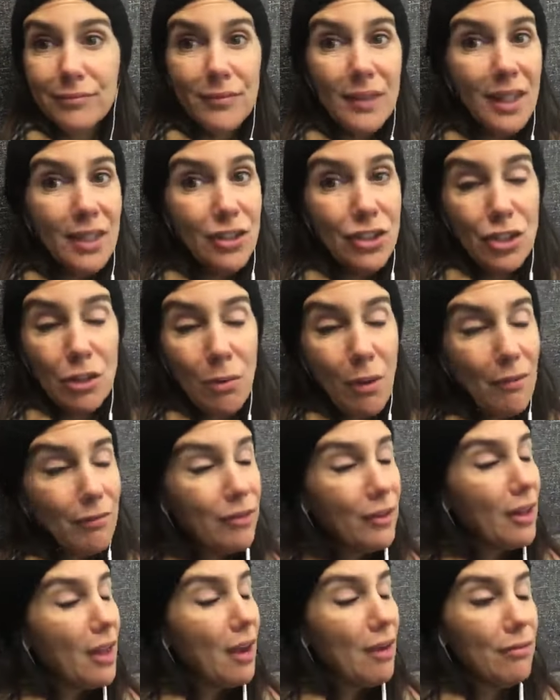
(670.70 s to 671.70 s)
She went for
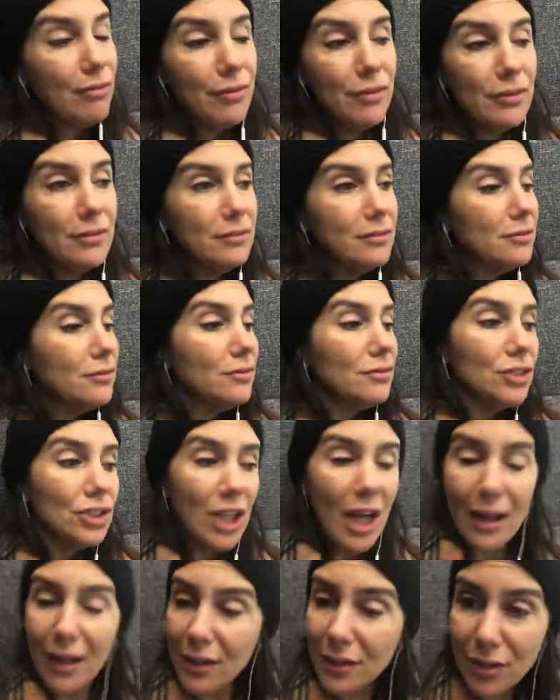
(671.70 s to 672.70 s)
love.
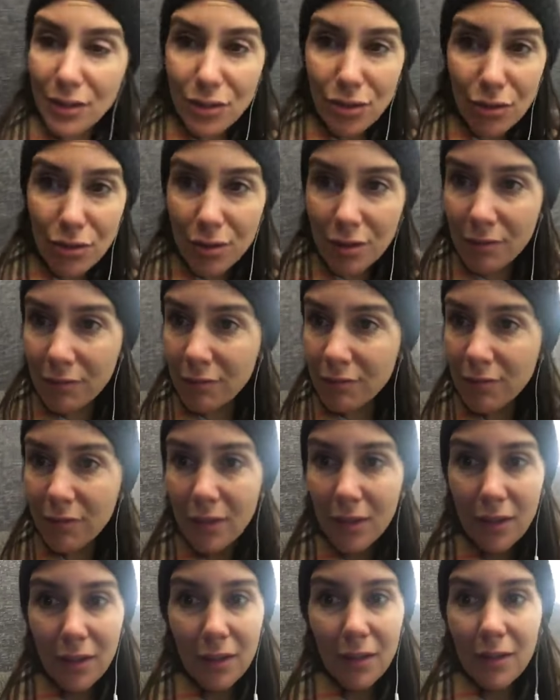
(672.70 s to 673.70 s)
Shout out to Susan.
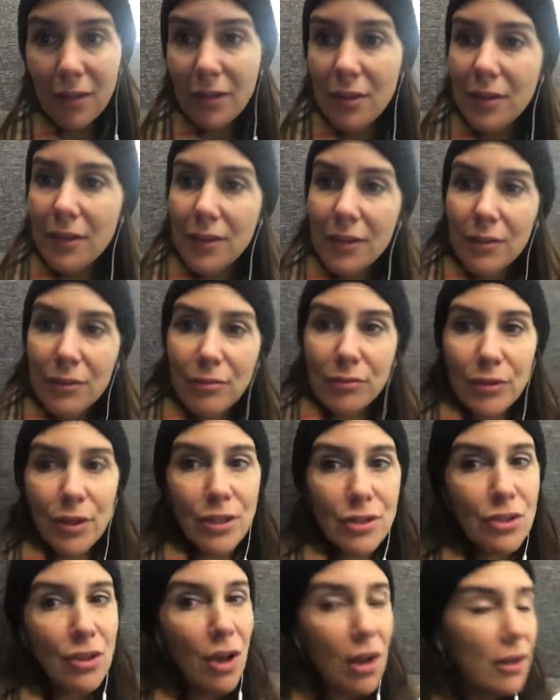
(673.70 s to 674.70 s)
Real
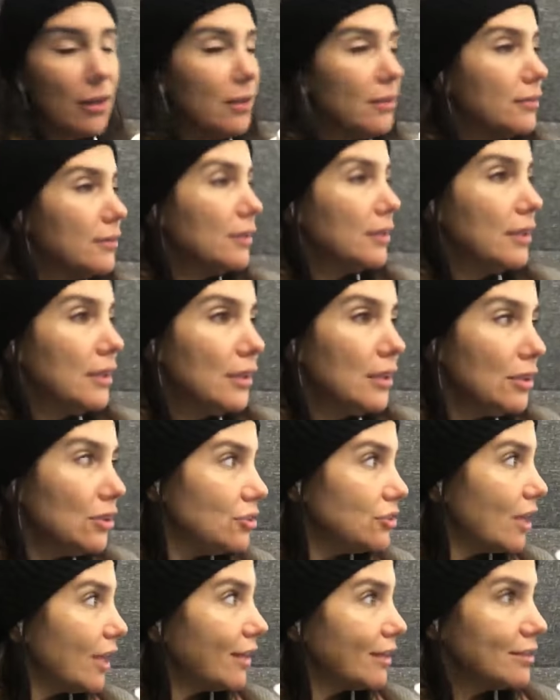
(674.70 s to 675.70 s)
talk.
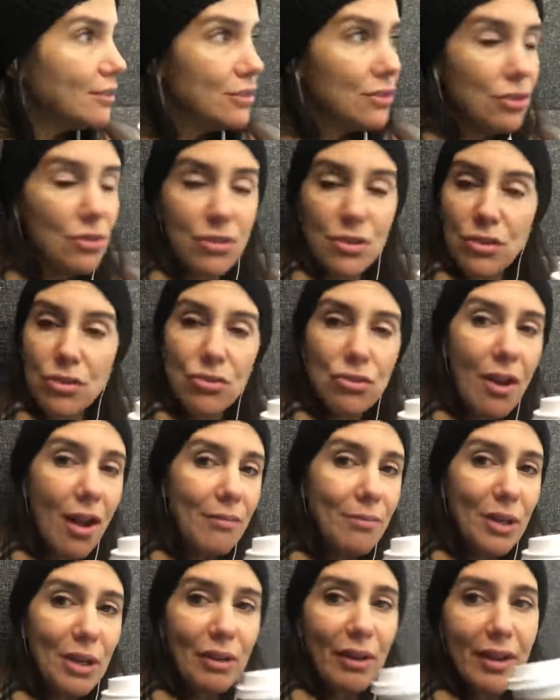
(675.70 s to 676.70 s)
Shout out to Susan. You drive
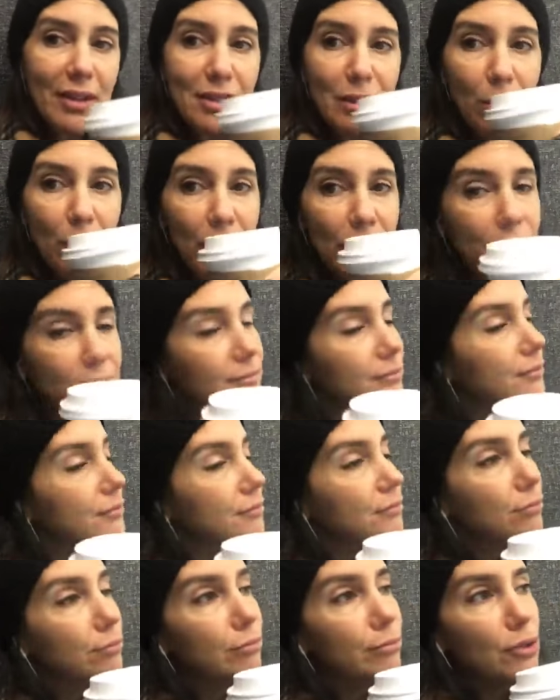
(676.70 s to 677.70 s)
me crazy, but
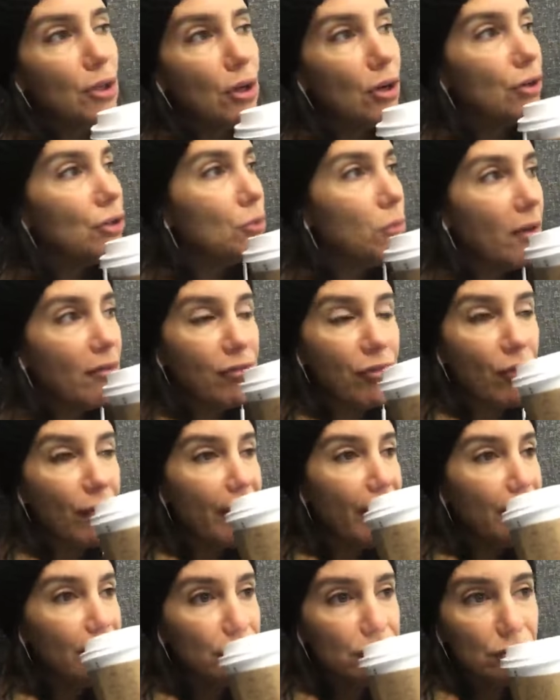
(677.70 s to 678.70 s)
girl, you went for it.
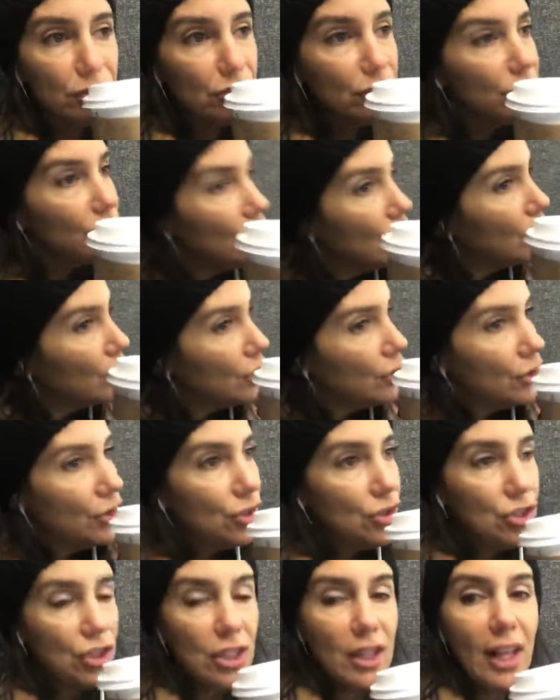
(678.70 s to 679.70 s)

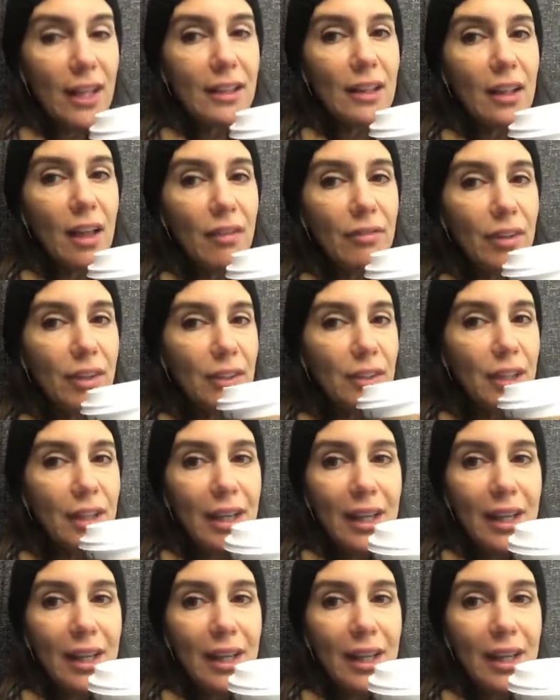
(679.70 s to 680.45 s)
She let the love in.